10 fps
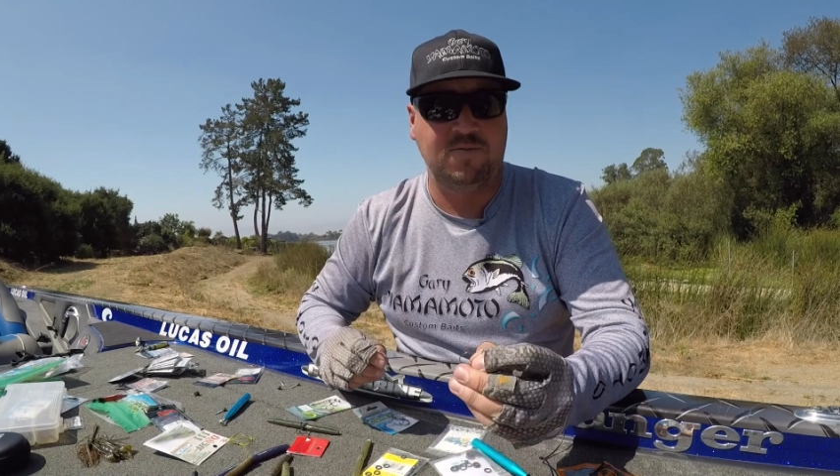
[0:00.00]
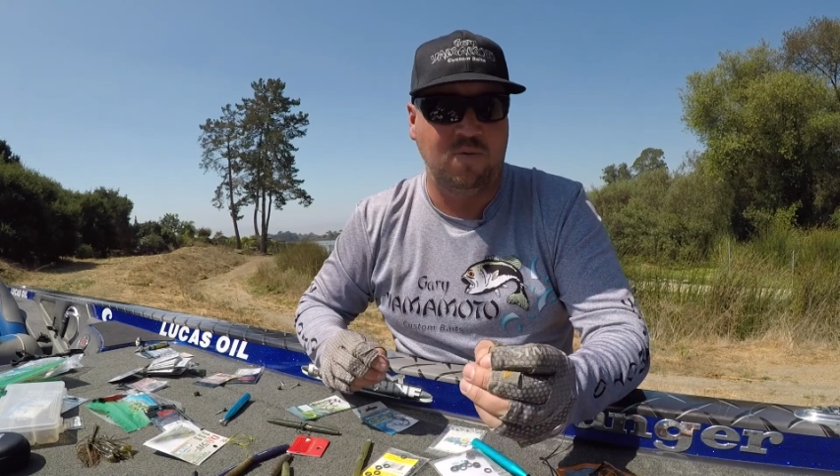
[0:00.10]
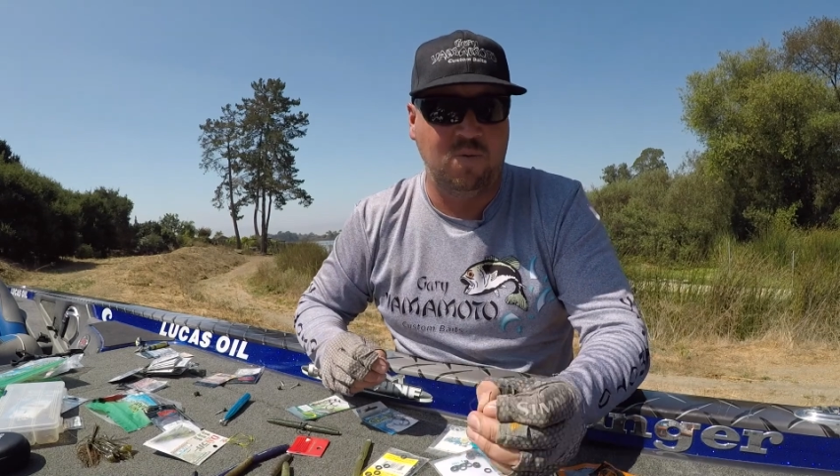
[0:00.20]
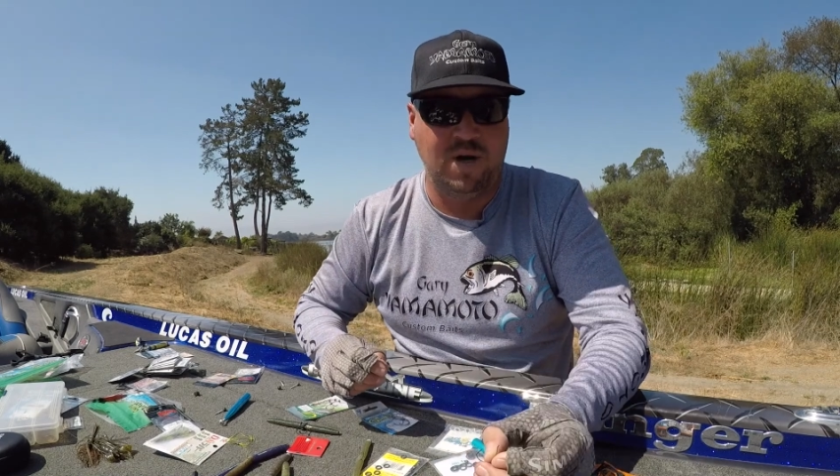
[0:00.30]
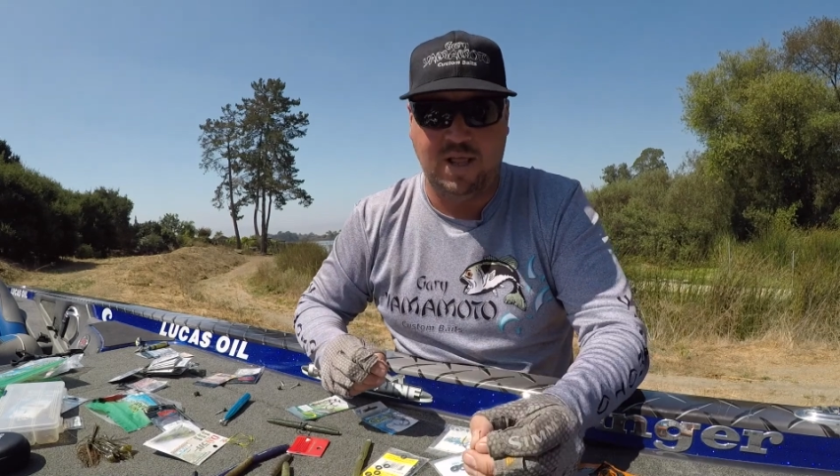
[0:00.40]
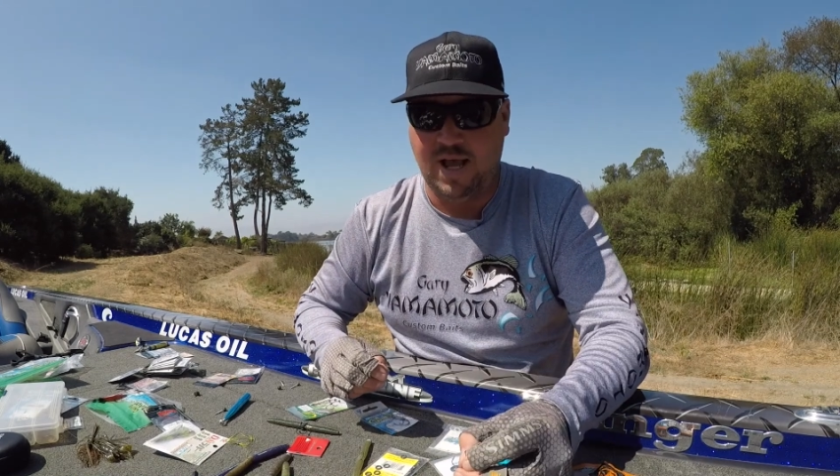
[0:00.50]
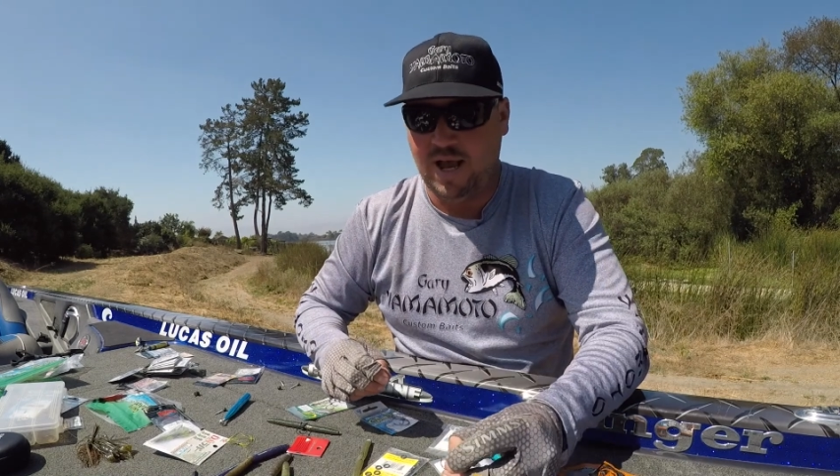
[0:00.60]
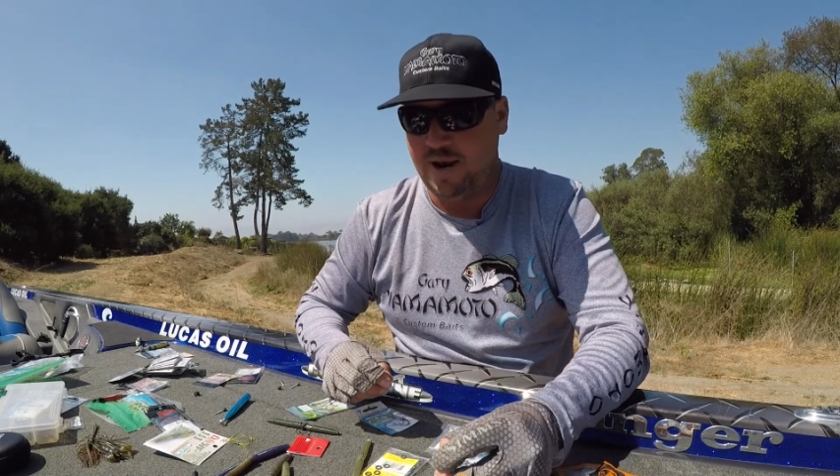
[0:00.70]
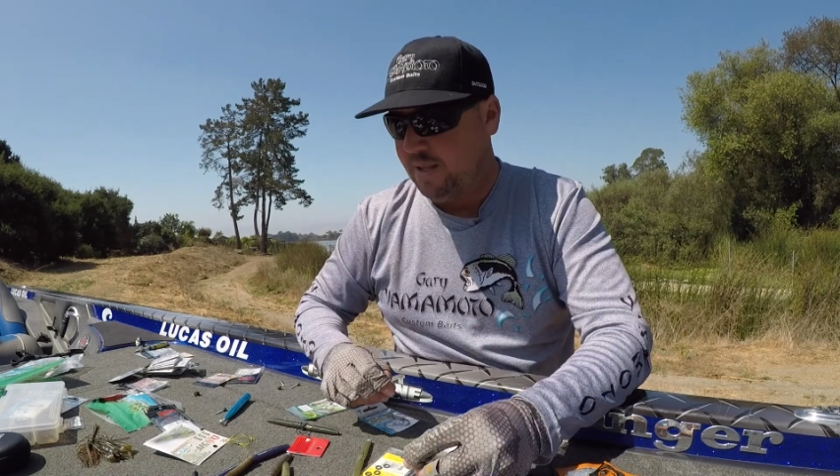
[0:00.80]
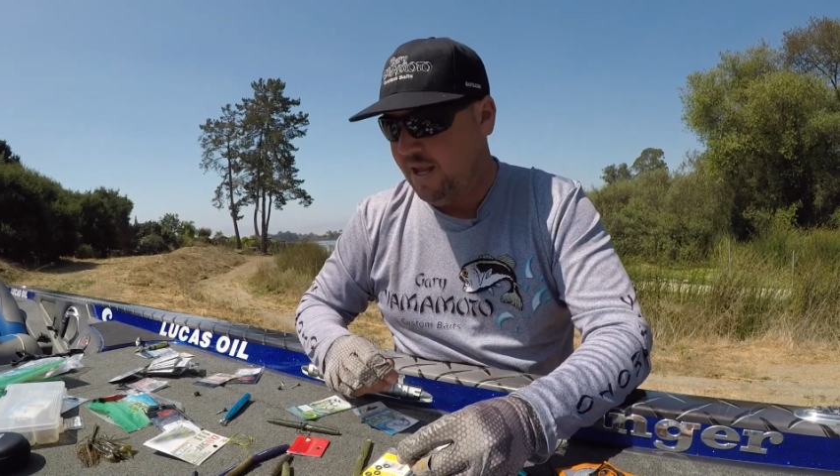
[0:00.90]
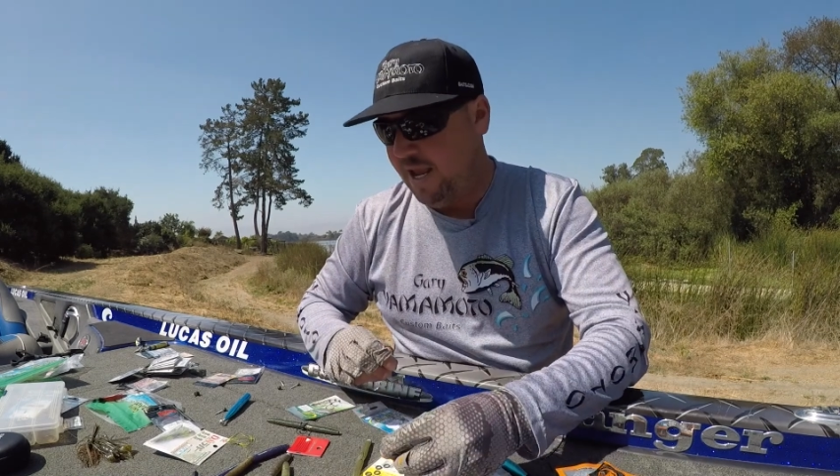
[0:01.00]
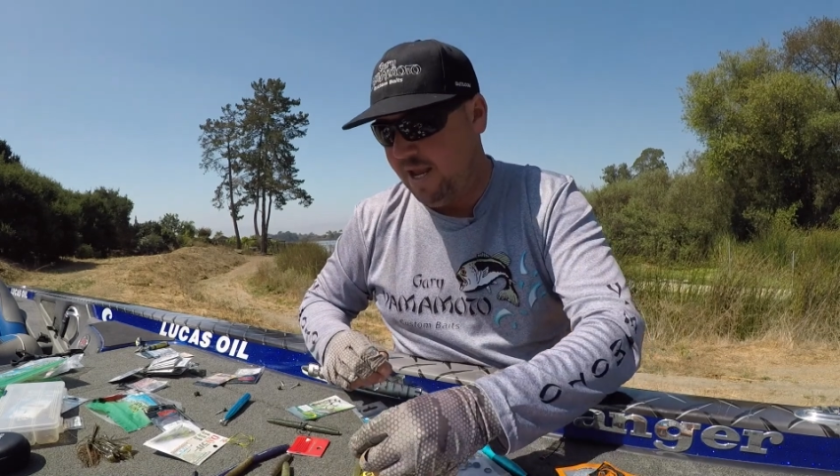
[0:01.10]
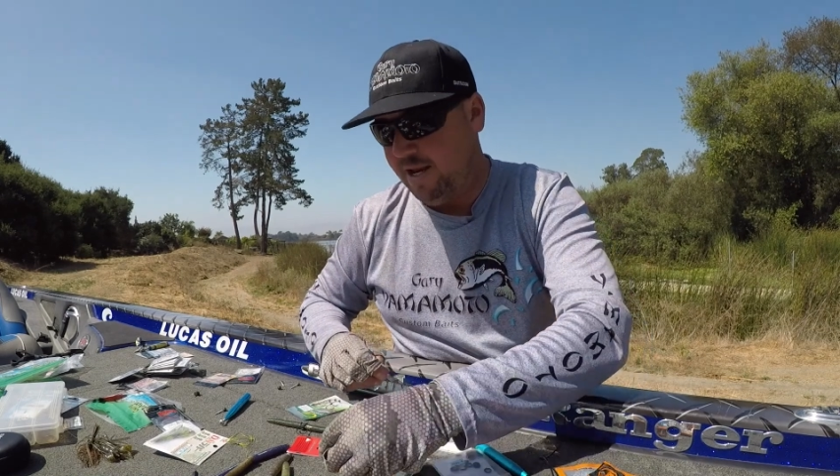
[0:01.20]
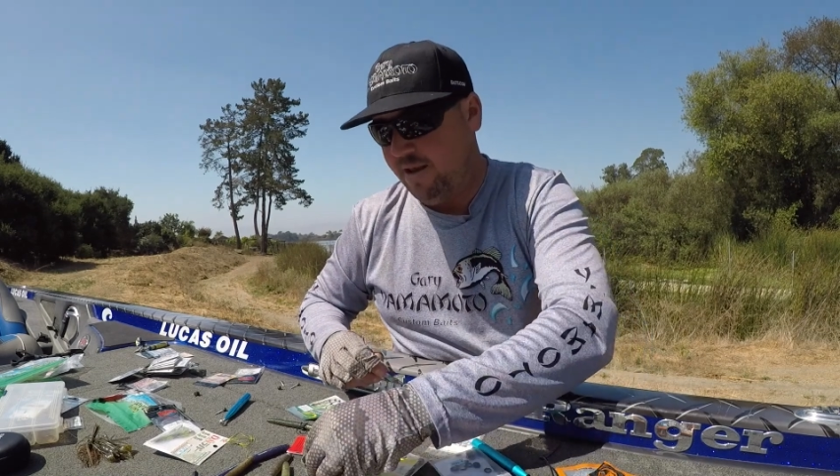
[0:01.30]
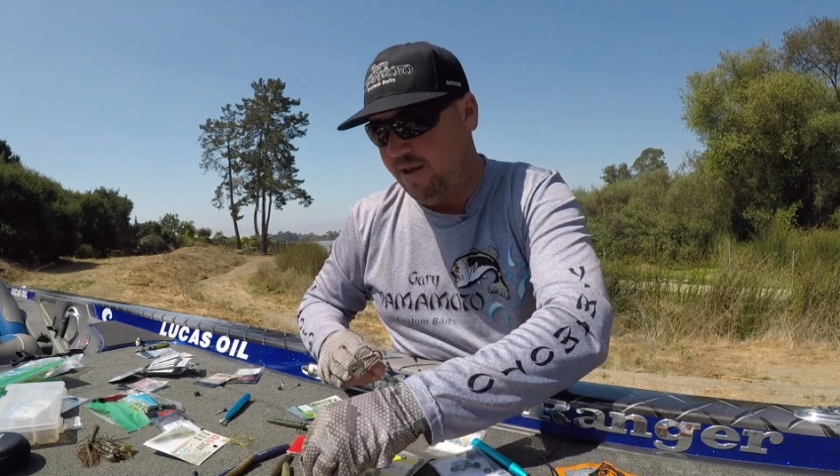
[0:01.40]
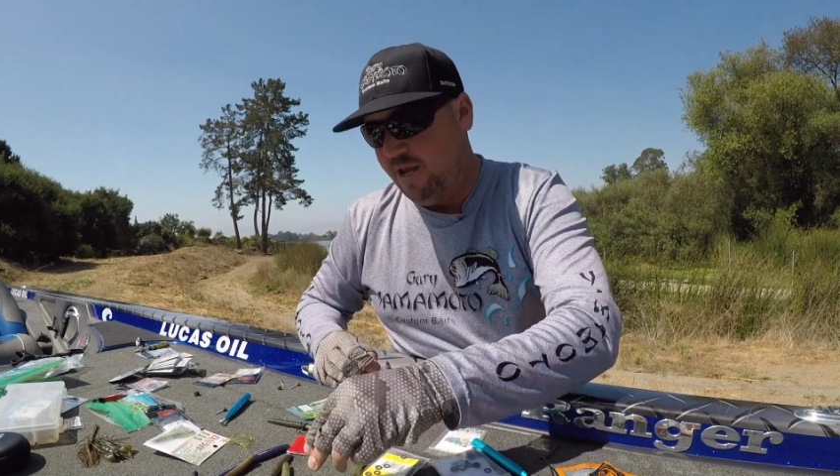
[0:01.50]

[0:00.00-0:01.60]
for what line, and